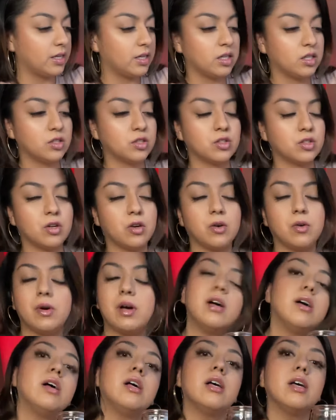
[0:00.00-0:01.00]
So
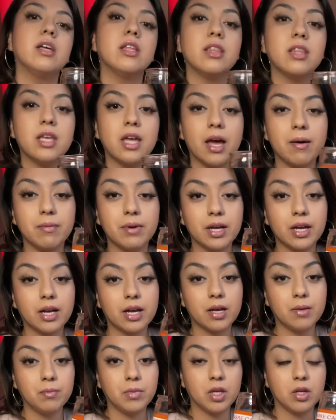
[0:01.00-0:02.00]
the Abre
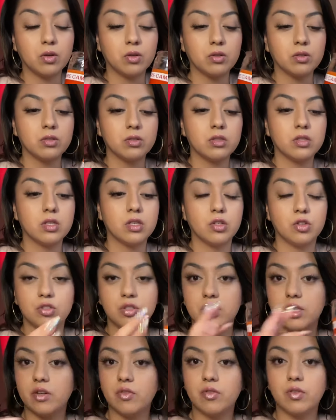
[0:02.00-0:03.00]
caminos, there's
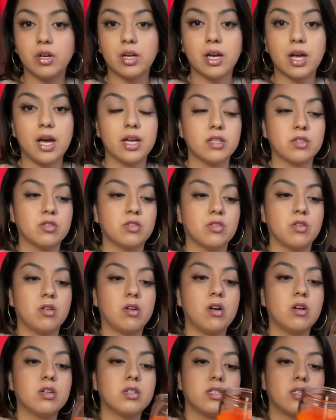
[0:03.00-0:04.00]
different kinds. There
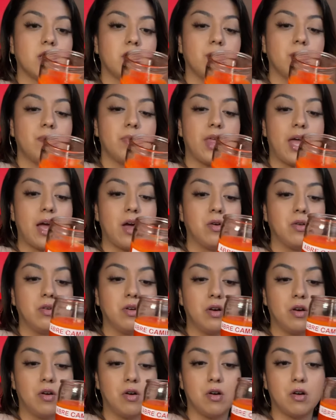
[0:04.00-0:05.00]
are some that
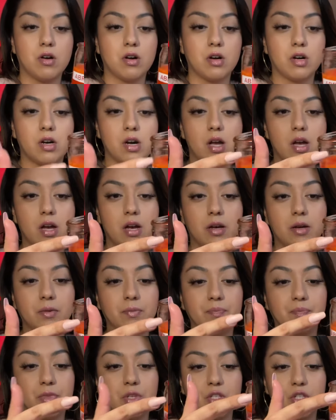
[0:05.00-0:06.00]
are
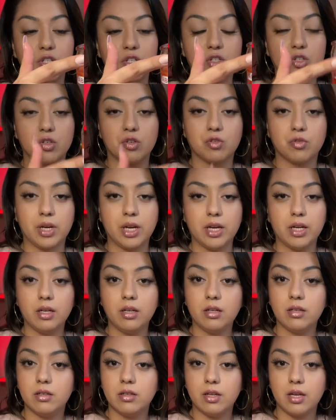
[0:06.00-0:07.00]
just green
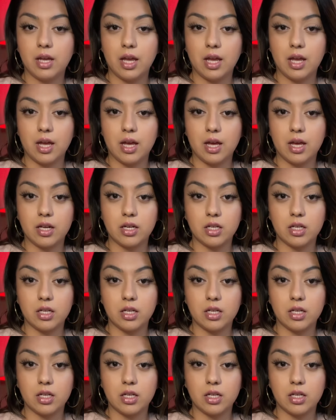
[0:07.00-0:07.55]
and